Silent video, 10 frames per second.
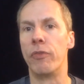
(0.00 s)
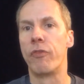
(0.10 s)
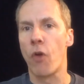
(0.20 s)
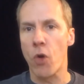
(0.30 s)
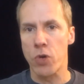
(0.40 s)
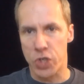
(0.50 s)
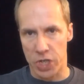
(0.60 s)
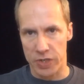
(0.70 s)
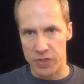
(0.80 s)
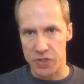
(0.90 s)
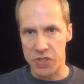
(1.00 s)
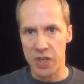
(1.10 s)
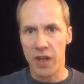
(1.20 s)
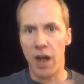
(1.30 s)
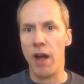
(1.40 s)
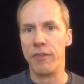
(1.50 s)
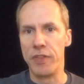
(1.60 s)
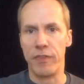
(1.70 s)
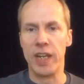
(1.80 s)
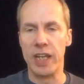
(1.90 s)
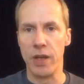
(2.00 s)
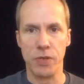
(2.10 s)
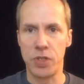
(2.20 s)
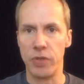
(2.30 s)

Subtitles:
versions of the videos.